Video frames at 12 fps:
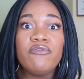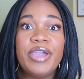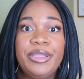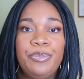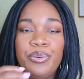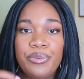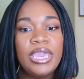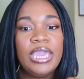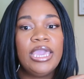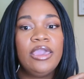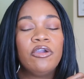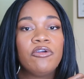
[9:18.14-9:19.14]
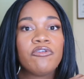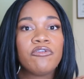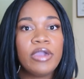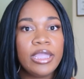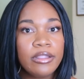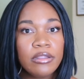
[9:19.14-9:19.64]
already
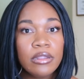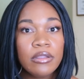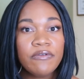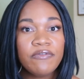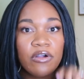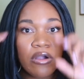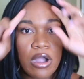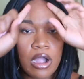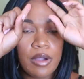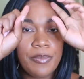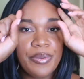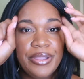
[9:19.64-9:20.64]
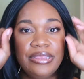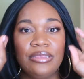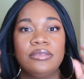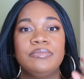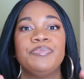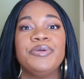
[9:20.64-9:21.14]
pre-written for or
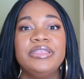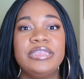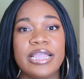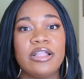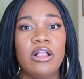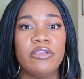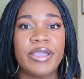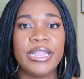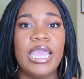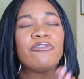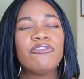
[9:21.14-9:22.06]
printed already.